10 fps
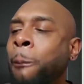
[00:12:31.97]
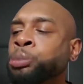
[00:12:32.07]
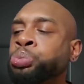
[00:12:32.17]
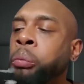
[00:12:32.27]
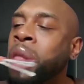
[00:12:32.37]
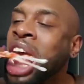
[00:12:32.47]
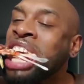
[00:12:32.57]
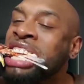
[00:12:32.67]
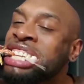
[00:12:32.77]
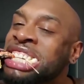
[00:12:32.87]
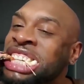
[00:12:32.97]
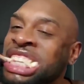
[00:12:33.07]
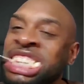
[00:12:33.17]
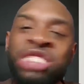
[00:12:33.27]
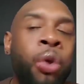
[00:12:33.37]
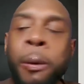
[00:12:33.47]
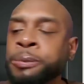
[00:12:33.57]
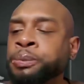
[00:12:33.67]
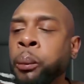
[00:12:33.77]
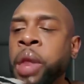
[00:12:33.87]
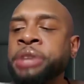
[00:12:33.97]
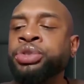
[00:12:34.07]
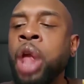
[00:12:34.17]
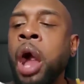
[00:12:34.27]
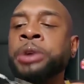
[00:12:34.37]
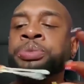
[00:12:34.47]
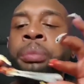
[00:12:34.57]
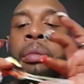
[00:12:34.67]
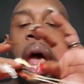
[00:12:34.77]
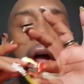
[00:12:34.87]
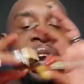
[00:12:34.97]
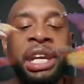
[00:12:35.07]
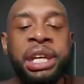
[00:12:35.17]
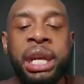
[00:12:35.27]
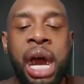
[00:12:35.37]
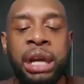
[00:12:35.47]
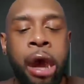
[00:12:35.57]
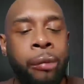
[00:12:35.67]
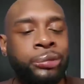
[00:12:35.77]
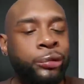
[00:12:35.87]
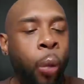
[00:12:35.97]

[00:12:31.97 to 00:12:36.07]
Mmm. Mm-hmm. I ain't getting that out there.